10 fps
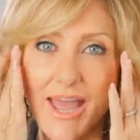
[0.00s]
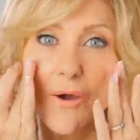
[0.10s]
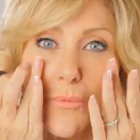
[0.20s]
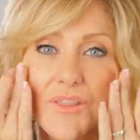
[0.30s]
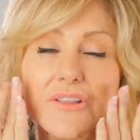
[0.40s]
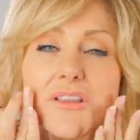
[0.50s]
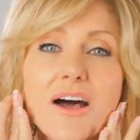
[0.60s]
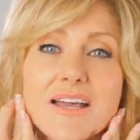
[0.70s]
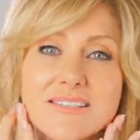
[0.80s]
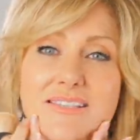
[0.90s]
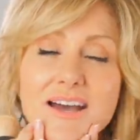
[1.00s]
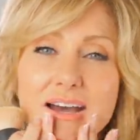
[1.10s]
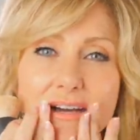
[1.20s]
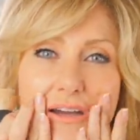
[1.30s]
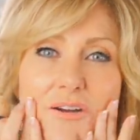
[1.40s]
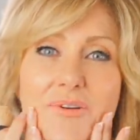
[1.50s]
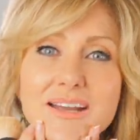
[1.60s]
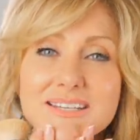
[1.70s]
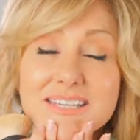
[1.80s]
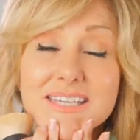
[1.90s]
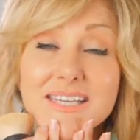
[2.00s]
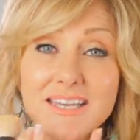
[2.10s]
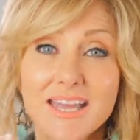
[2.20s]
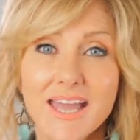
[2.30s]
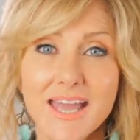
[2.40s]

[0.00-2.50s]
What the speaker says: out where the lines are around here,